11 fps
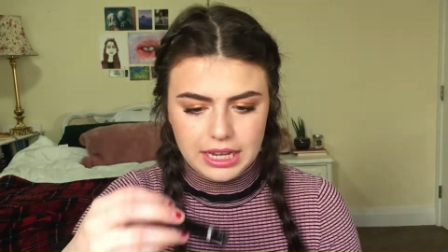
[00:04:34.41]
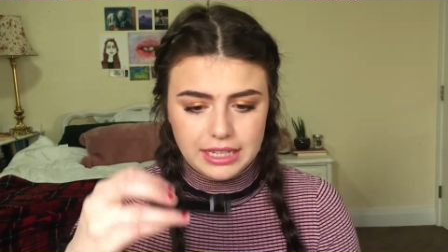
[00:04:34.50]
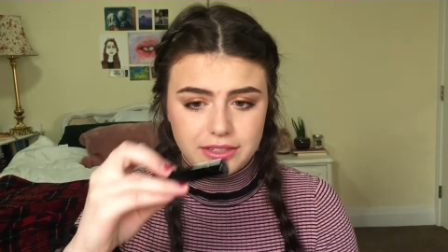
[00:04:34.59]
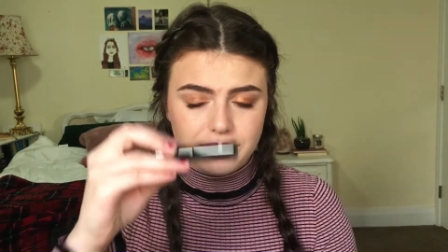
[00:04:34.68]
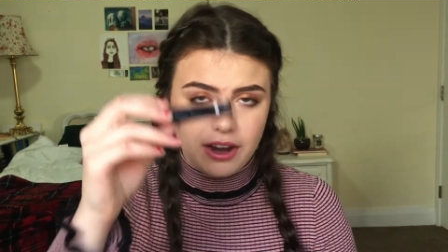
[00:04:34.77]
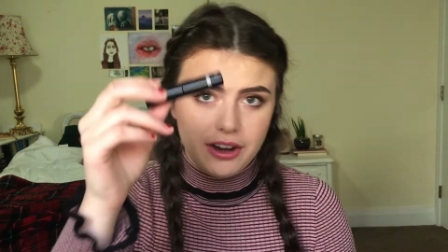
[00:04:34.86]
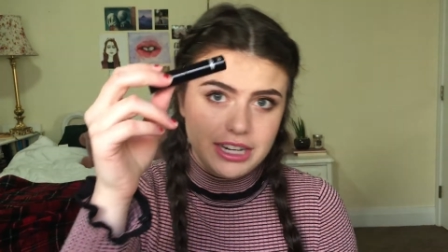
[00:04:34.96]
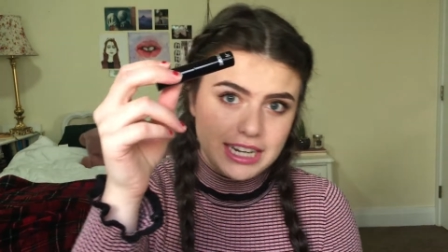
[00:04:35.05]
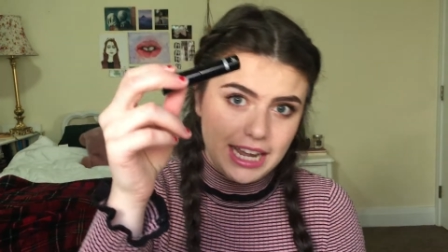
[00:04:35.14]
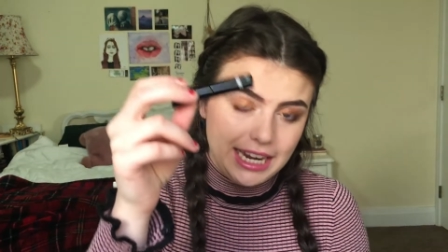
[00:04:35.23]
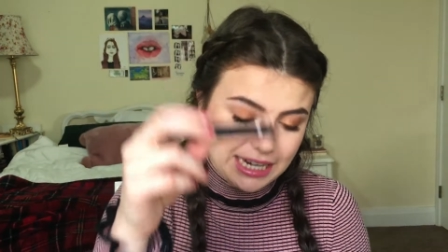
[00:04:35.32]
It's very
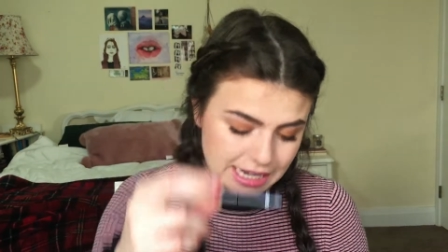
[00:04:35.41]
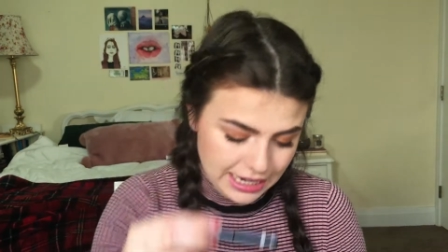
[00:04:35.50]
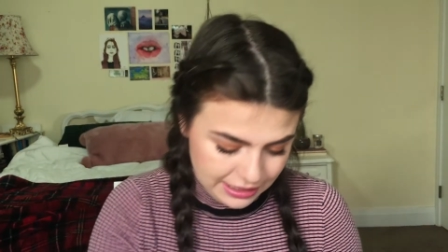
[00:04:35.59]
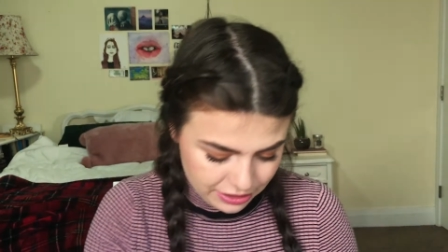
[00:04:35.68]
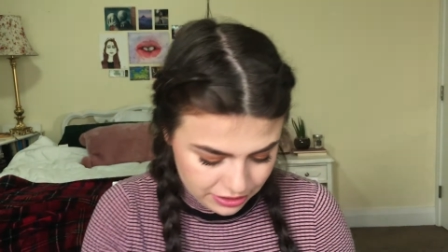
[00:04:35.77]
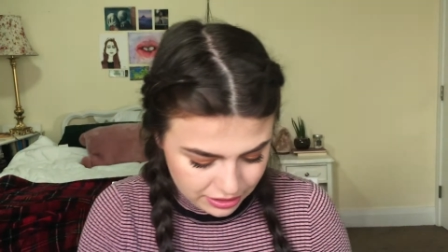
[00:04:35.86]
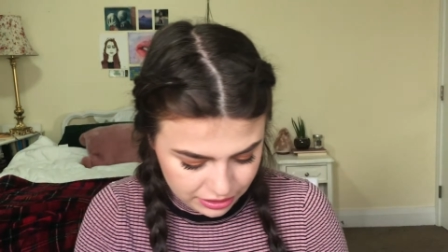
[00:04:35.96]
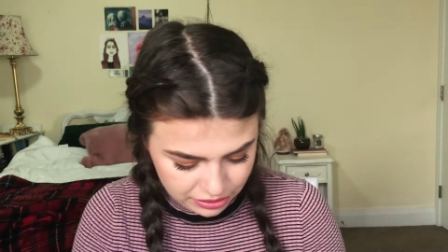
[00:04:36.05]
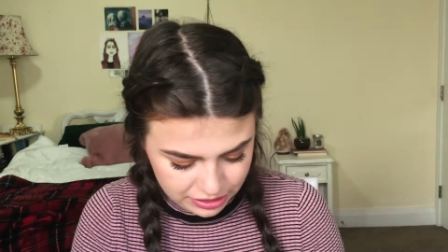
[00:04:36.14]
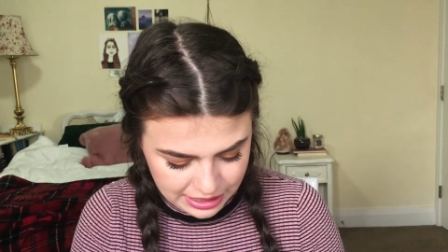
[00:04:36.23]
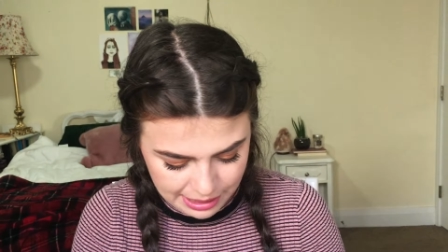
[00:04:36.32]
tiny, just a
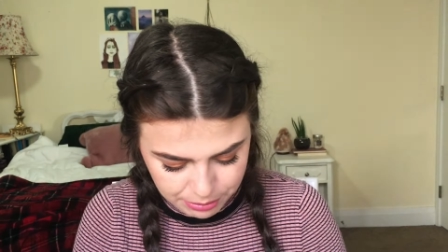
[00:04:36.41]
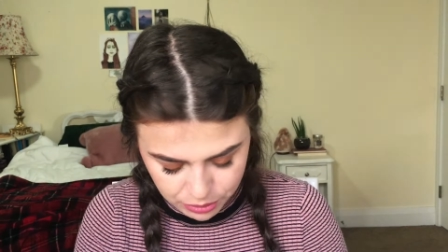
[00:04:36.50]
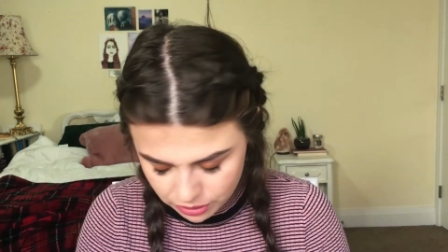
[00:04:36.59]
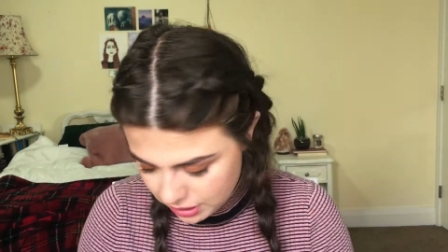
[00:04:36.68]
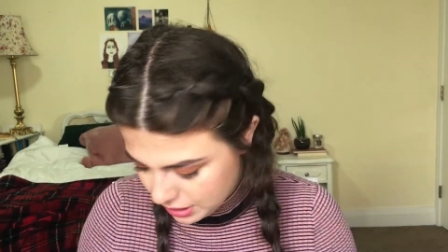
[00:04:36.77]
little sample.